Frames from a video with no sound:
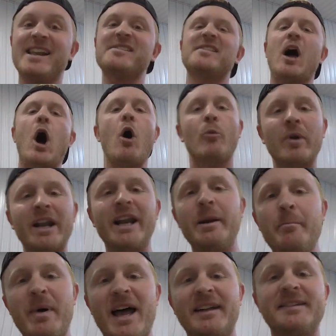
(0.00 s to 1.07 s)
It's only the
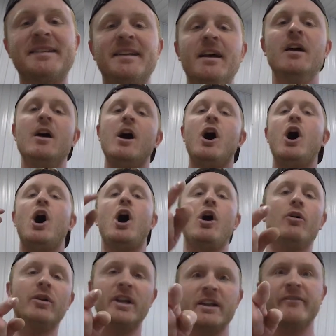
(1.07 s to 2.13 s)
best,
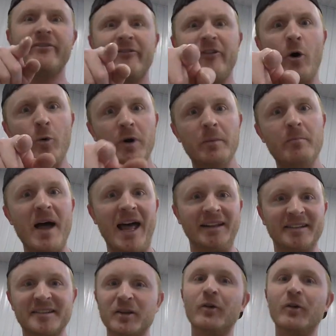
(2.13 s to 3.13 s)
only for the best.